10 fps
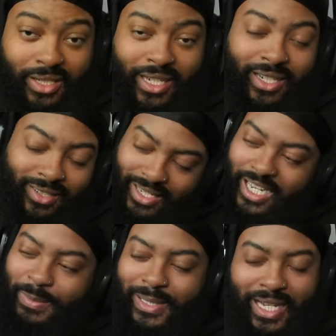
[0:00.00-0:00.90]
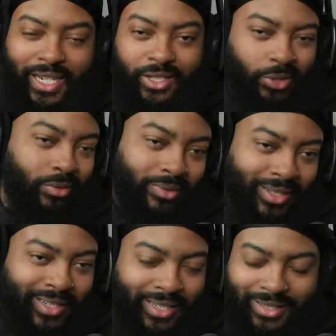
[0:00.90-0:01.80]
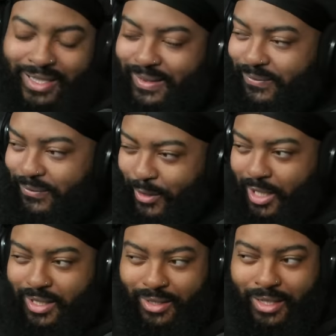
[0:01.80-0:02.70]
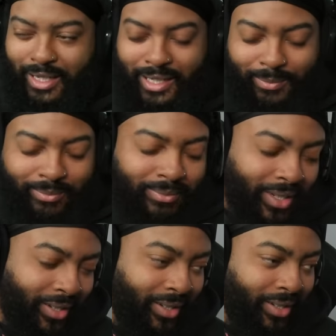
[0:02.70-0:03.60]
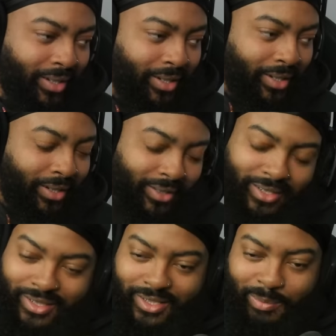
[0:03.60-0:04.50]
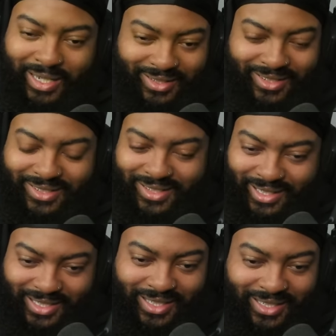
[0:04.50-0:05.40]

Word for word: And HBK knew he's like, "Fuck, um, this is about to suck."